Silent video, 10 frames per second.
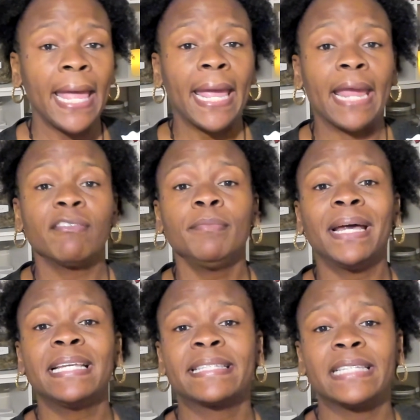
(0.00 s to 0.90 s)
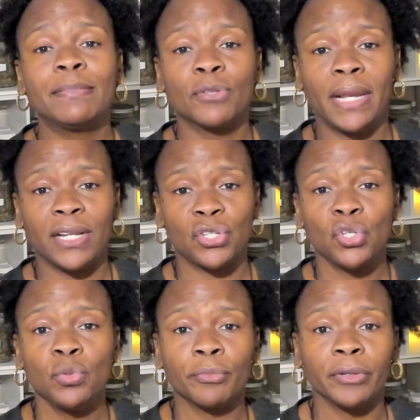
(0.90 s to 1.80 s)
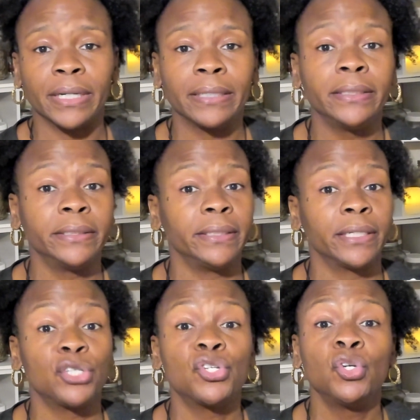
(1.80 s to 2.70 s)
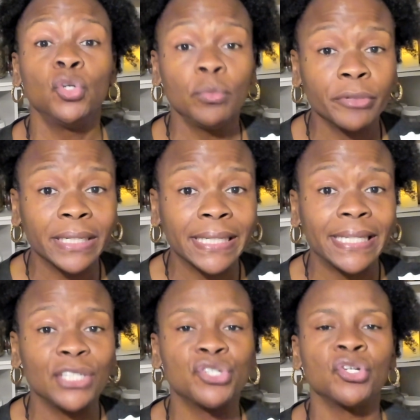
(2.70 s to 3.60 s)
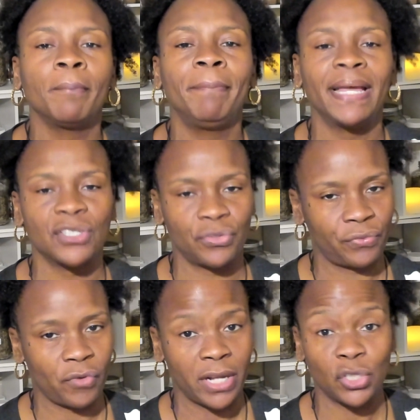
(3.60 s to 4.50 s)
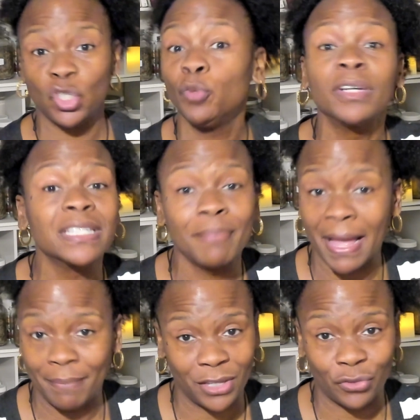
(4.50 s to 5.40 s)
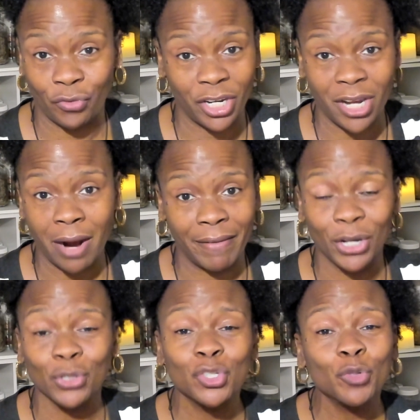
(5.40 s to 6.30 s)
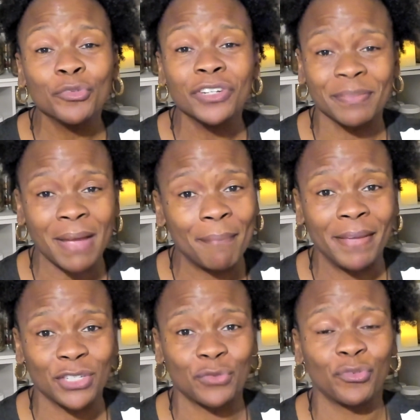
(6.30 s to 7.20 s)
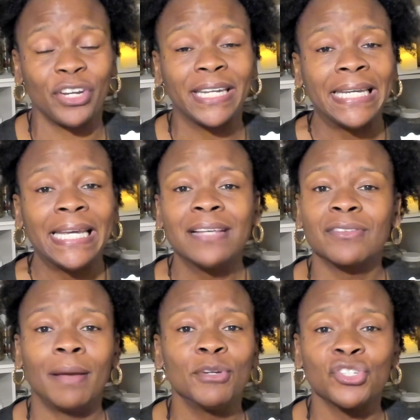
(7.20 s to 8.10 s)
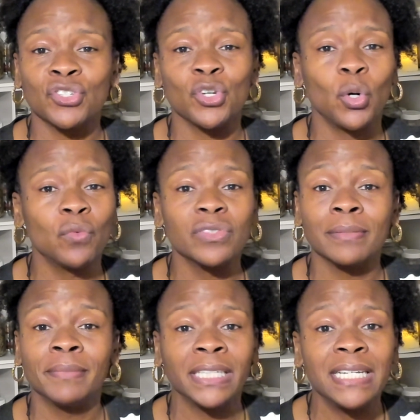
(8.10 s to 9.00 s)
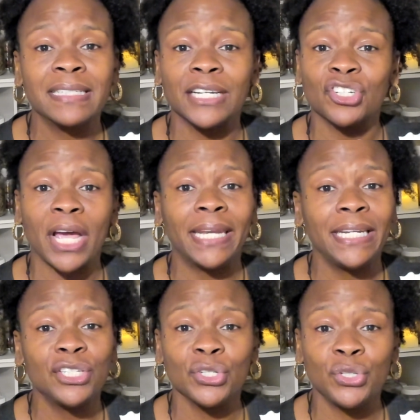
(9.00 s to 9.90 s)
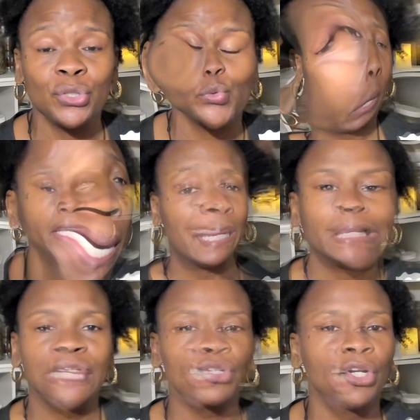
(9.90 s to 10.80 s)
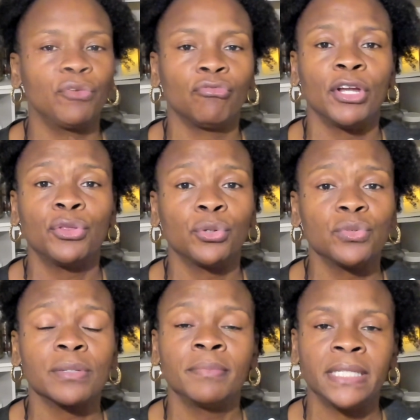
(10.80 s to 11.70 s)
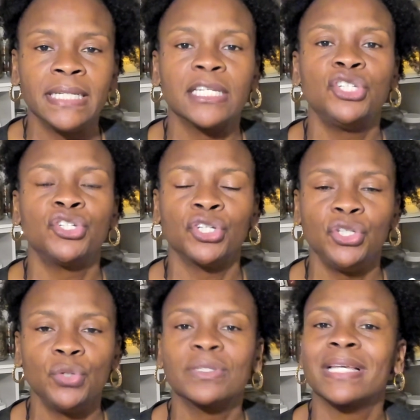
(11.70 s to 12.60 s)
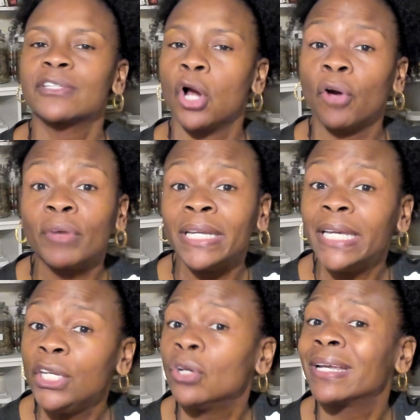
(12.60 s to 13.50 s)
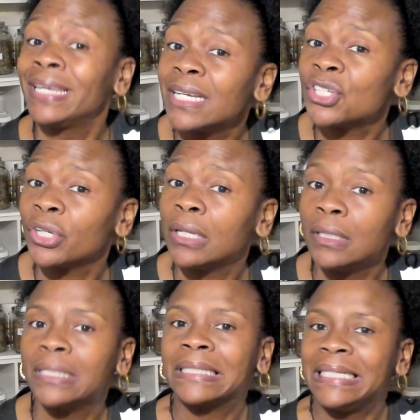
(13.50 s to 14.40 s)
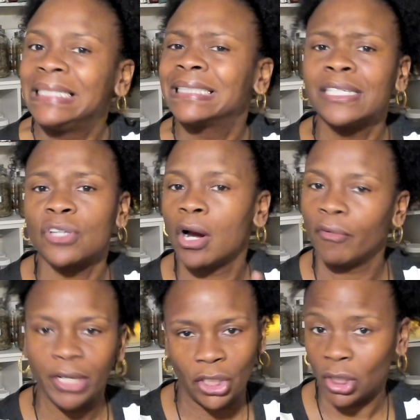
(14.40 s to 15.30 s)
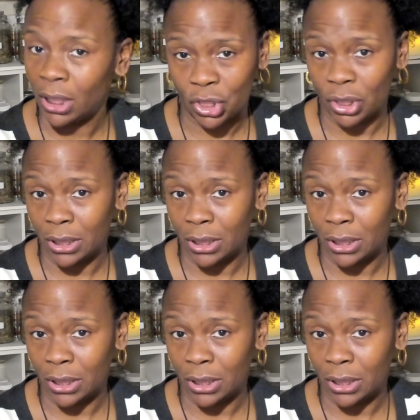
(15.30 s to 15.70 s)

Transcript: everybody sleeps on that turmeric. Look, turmeric is your best friend. Turmeric is my best friend. You already know turmeric is my best friend. So I'm going to just go over some things that y'all need to do. I'm just going to run through some things that you can use that's already in your kitchen. Look, these things are already in your kitchen.